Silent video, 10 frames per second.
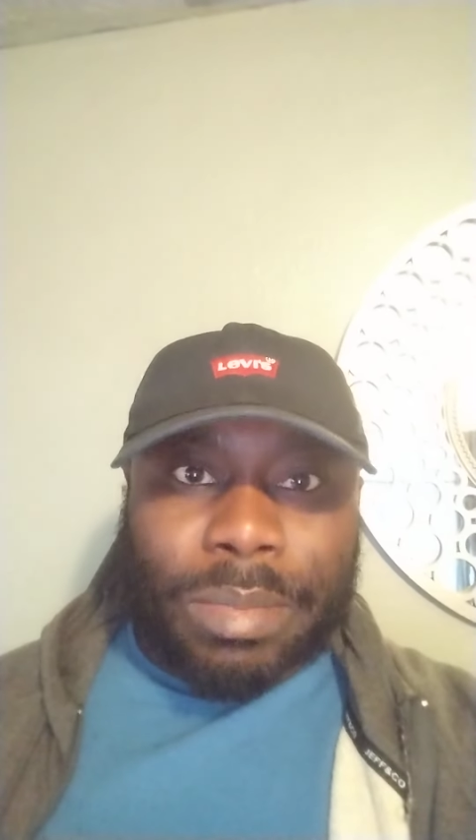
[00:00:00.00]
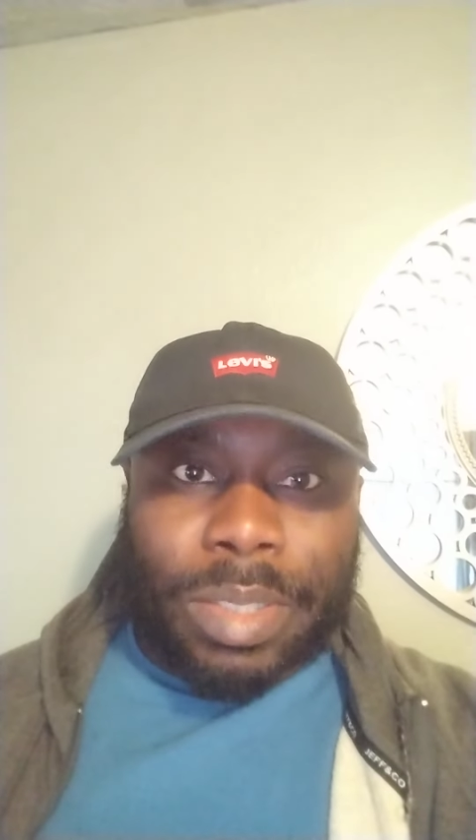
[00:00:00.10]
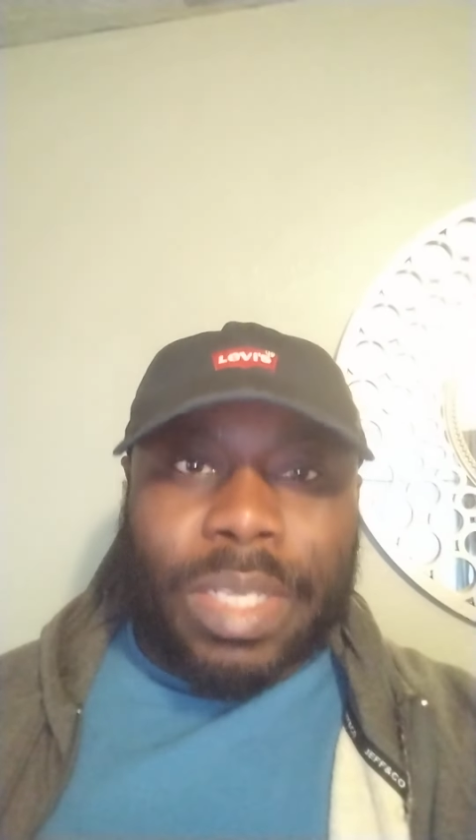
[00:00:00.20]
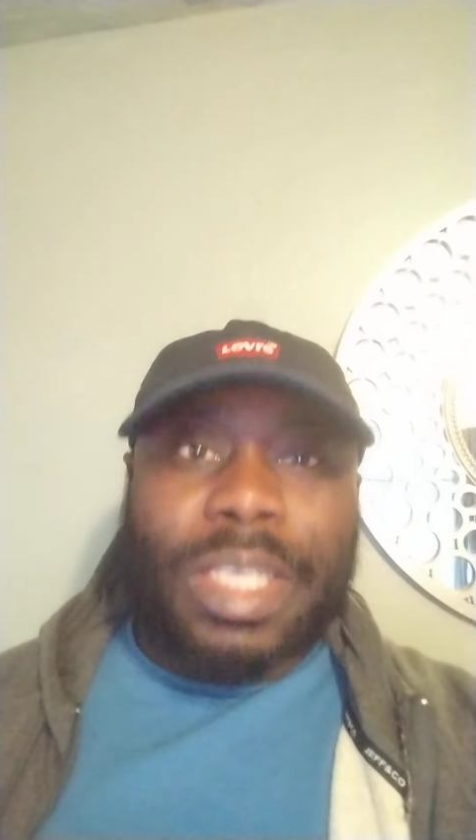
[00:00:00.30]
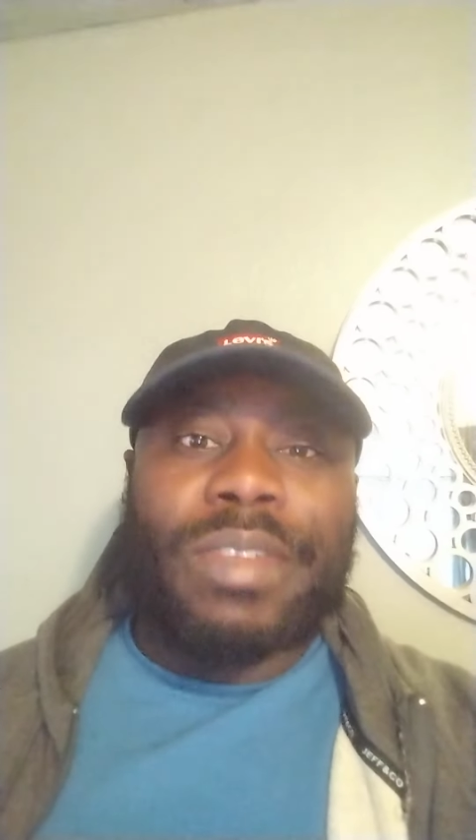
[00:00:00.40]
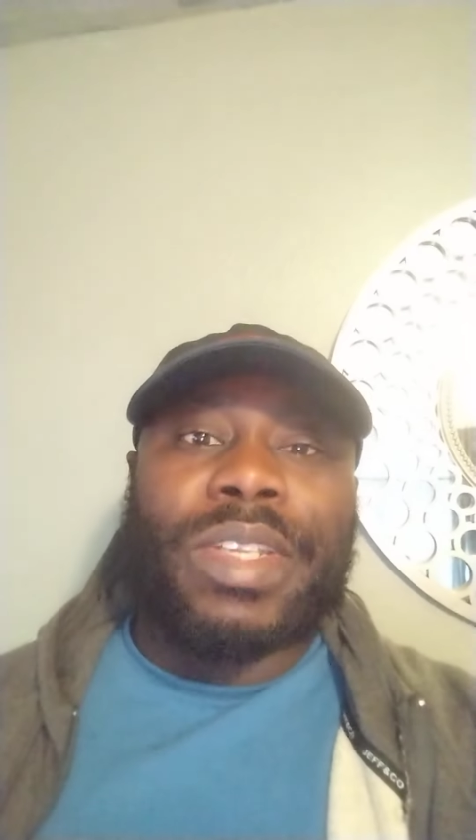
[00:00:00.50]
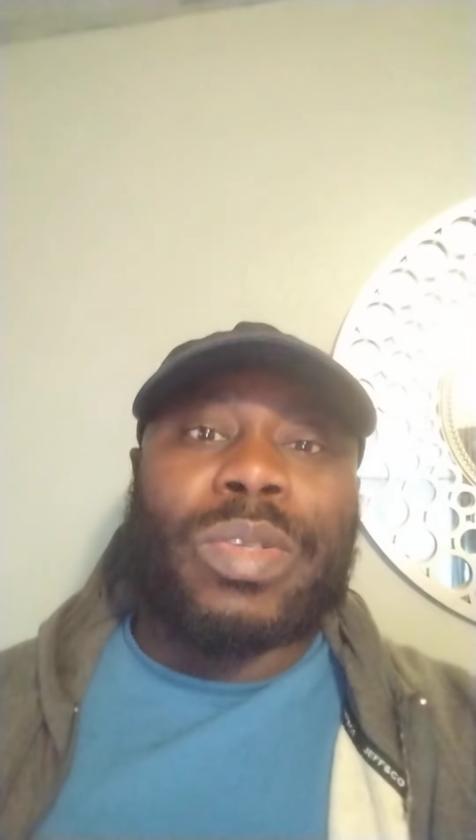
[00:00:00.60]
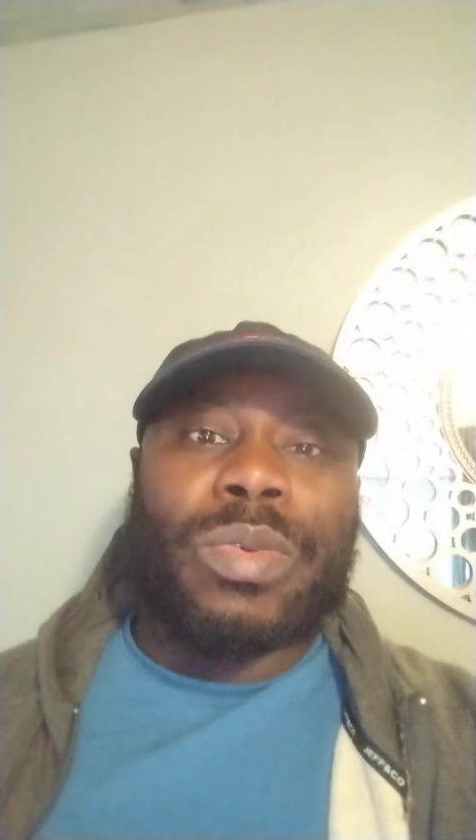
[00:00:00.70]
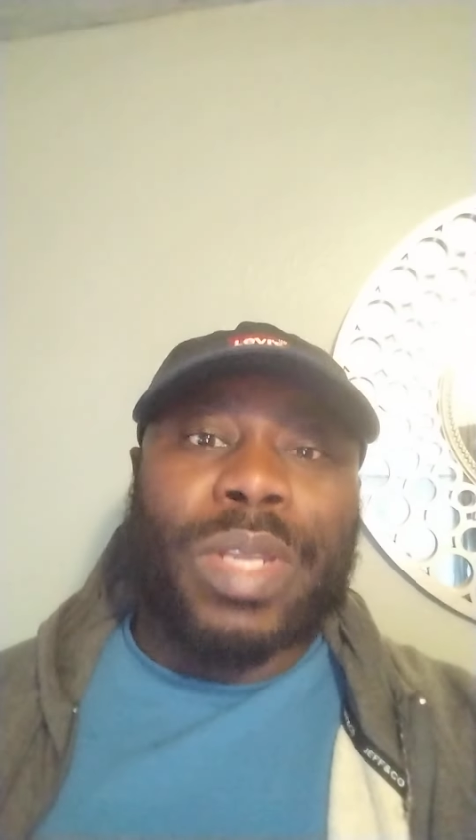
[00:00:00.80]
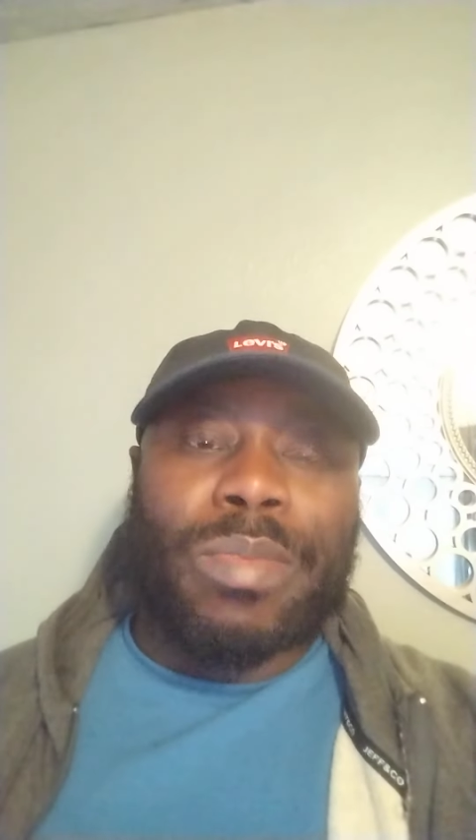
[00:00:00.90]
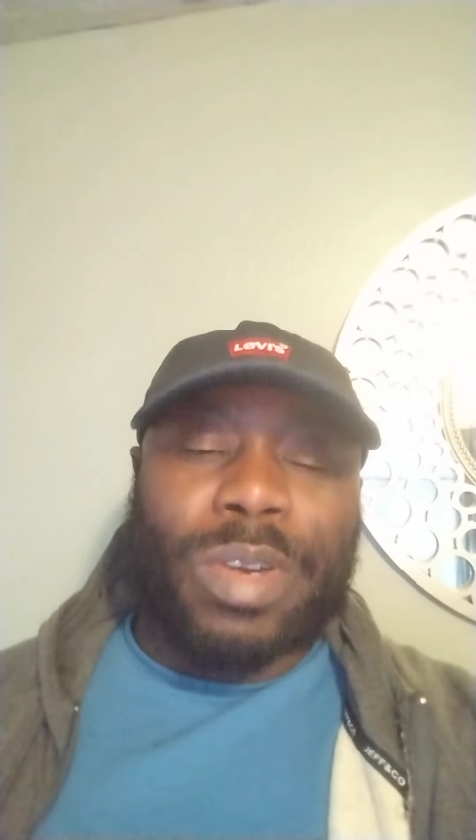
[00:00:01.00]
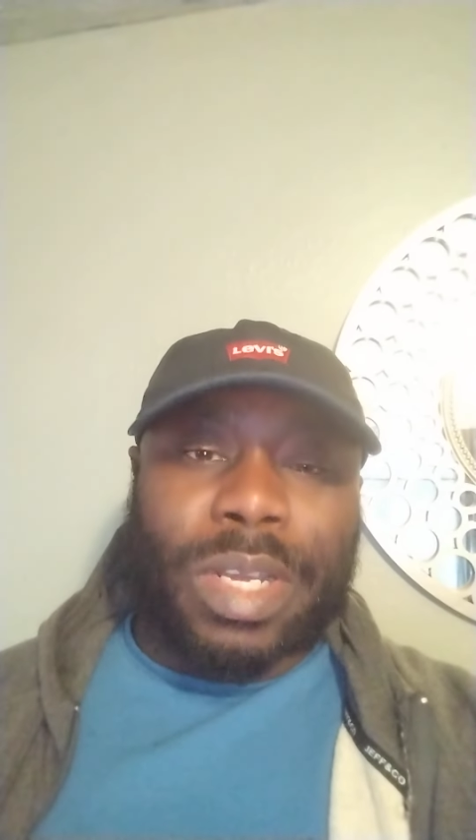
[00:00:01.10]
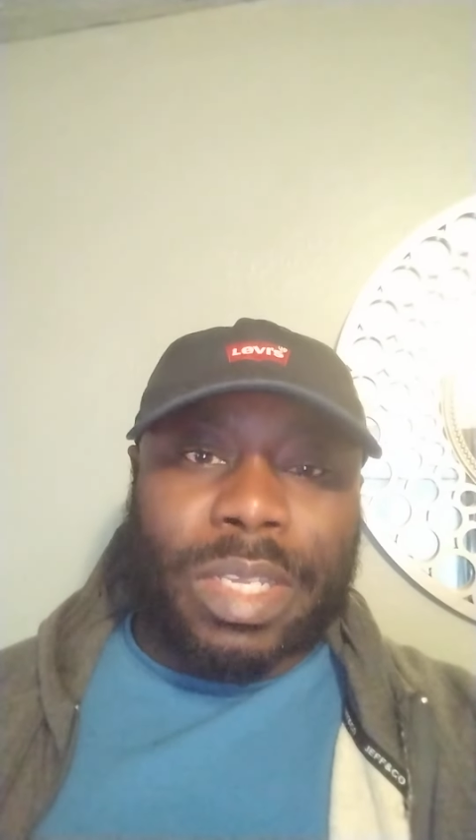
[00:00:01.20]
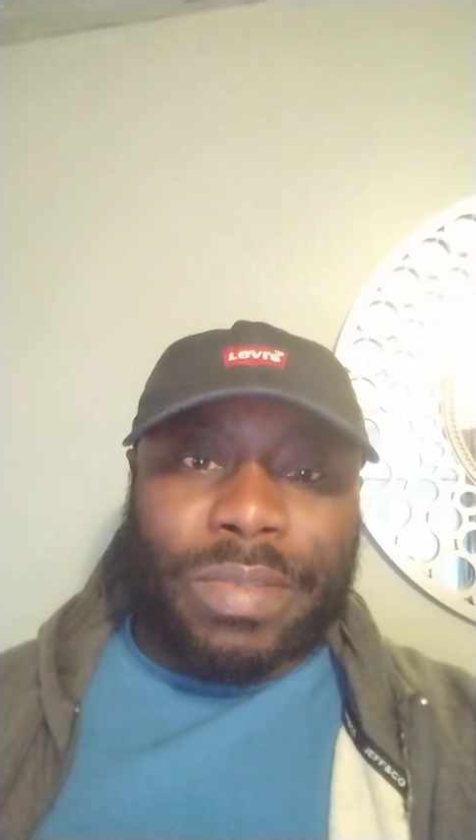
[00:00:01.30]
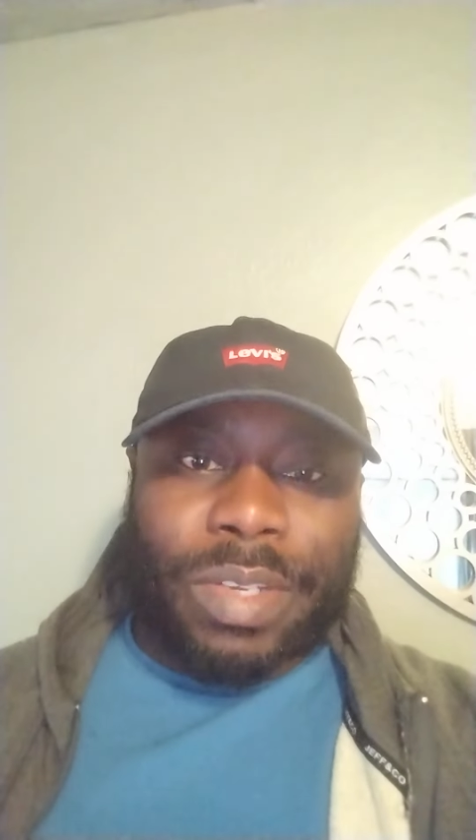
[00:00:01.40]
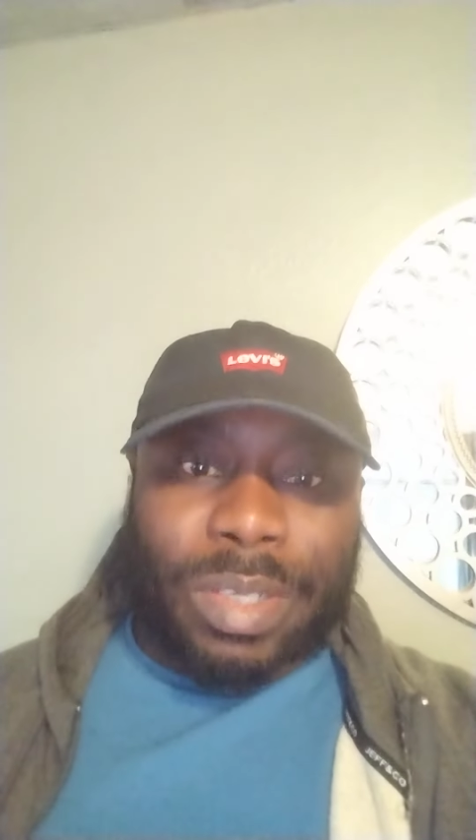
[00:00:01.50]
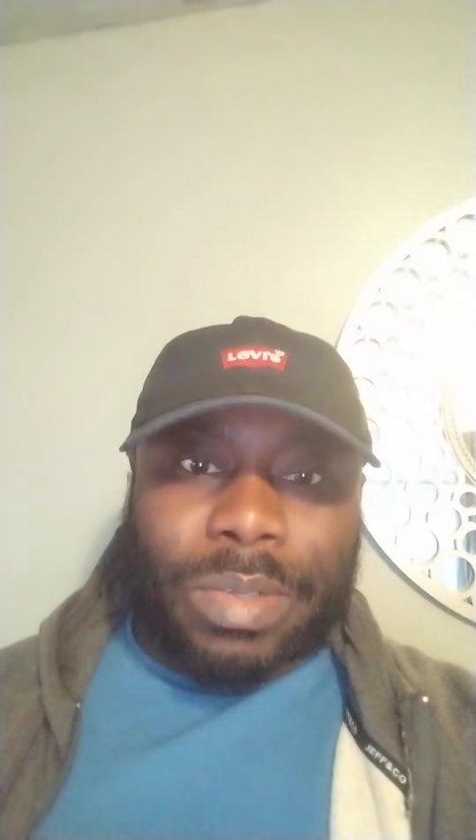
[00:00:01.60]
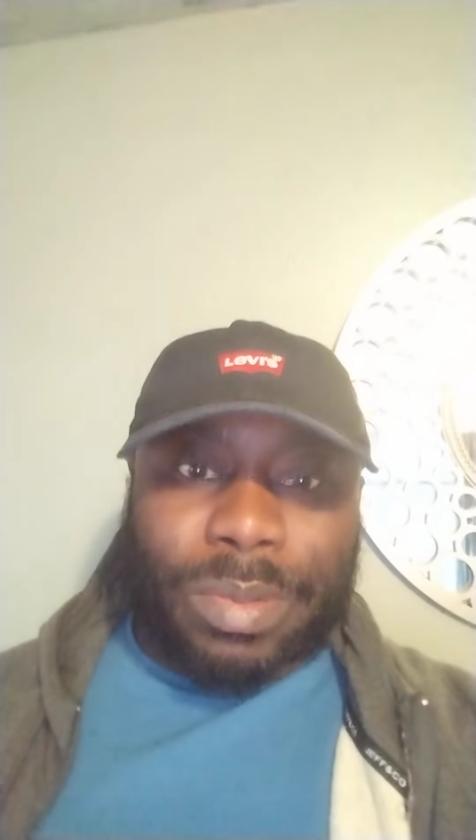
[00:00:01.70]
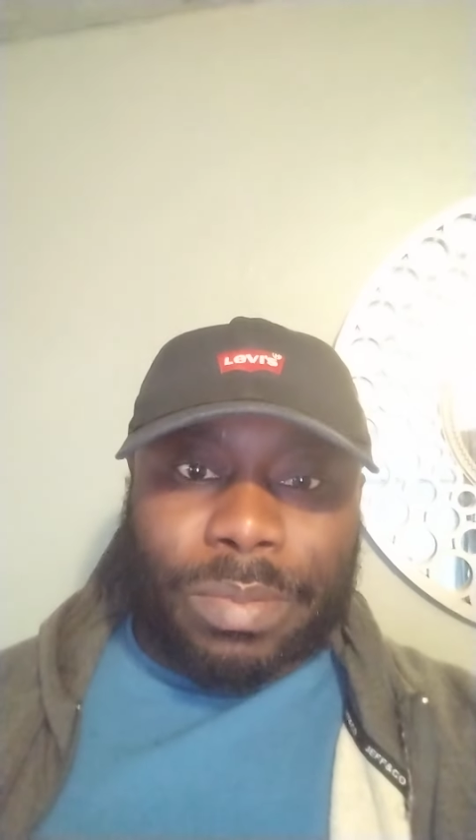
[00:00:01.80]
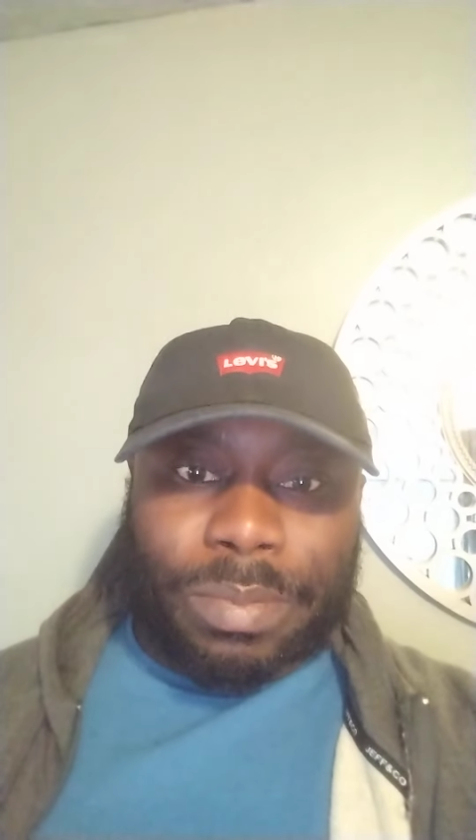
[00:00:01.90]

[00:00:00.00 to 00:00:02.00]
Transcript: Let them give it to them want to give it to.